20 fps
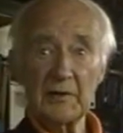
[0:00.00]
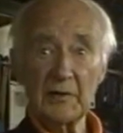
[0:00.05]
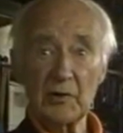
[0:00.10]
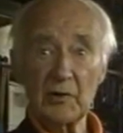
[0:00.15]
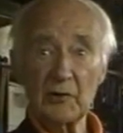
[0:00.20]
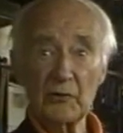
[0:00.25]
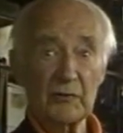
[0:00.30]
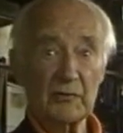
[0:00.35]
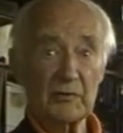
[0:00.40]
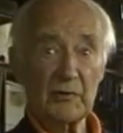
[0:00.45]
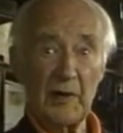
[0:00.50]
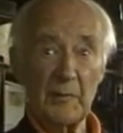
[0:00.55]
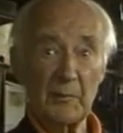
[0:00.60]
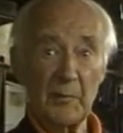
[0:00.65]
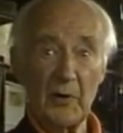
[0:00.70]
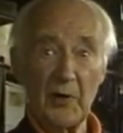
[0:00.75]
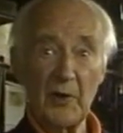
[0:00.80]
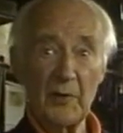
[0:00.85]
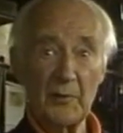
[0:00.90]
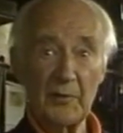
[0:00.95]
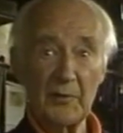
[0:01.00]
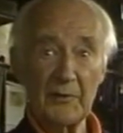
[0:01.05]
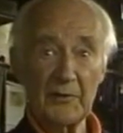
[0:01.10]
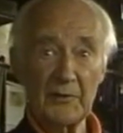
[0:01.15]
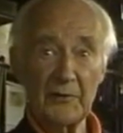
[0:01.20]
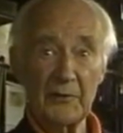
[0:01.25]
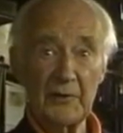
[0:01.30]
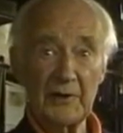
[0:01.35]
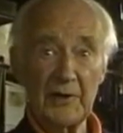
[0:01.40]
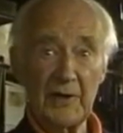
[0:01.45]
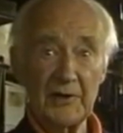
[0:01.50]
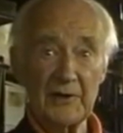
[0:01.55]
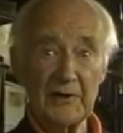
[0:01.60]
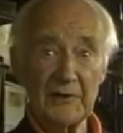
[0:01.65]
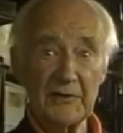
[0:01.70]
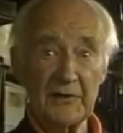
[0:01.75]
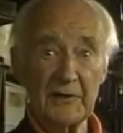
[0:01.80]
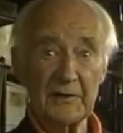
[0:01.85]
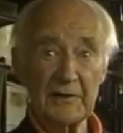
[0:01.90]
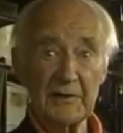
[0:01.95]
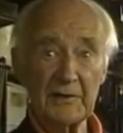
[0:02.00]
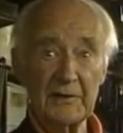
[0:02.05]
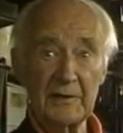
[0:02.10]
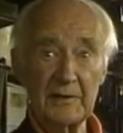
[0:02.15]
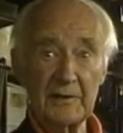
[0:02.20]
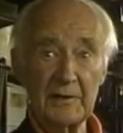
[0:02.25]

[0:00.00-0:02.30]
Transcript: They couldn't employ them doing anything.